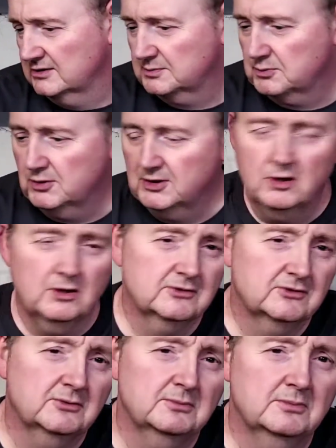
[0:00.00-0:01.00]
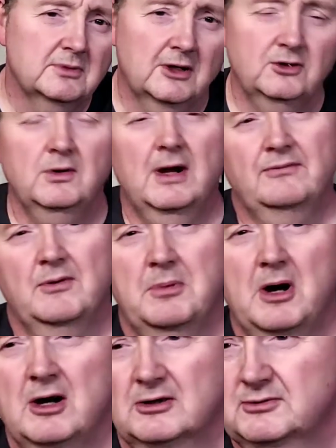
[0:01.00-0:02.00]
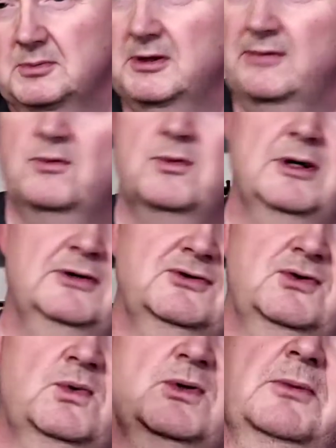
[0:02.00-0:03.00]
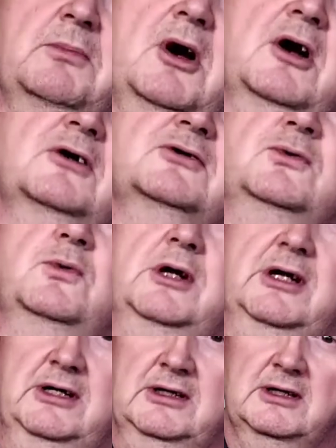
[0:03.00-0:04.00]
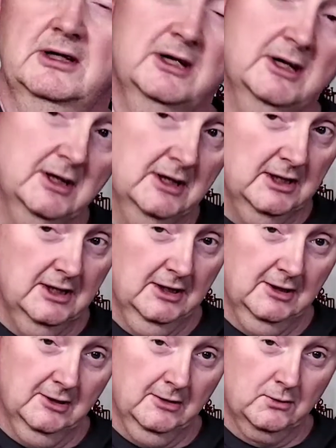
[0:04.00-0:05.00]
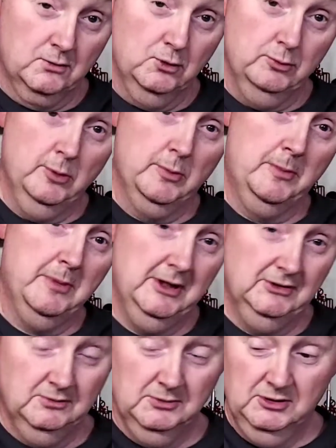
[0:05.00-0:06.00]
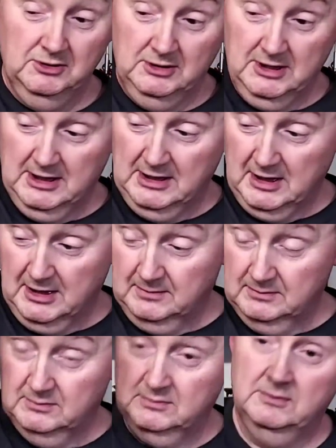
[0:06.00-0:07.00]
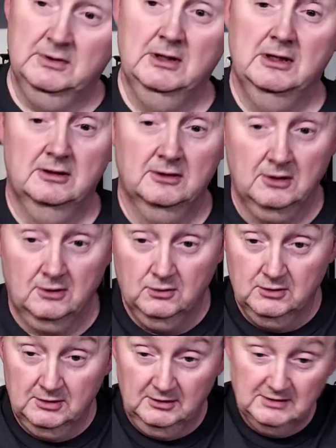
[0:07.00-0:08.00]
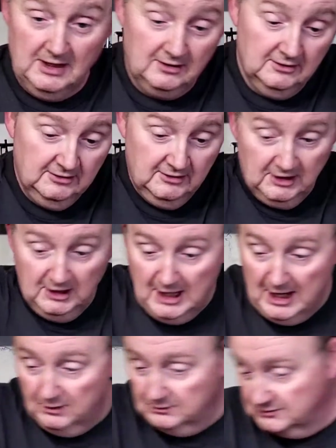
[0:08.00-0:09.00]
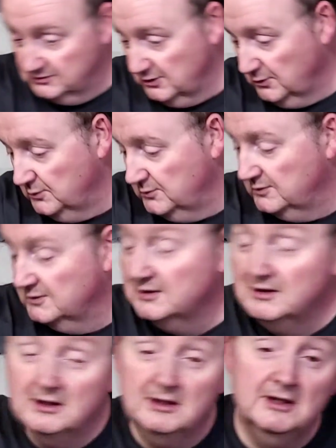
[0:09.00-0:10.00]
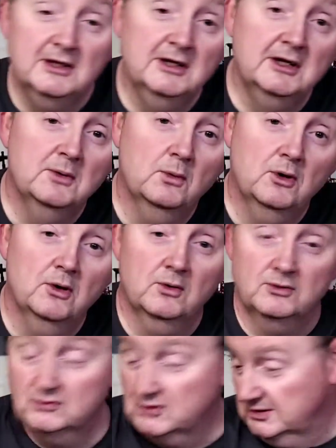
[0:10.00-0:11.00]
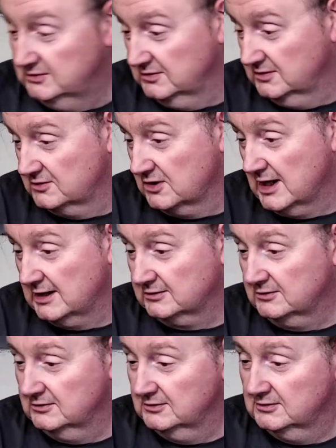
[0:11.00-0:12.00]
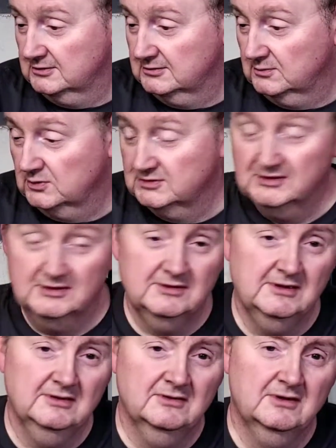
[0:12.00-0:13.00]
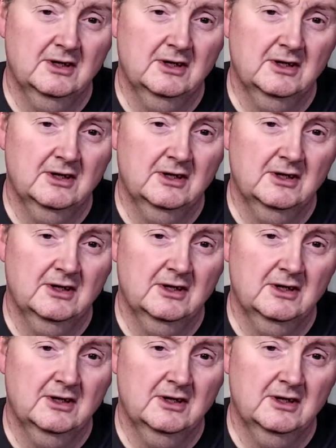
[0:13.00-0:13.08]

It's pretty awesome. I do have the box, but I've already stored the box away in another room in my basement, and I'm not going to exactly dig it out. So we'll go straight to the tractor, the 1/16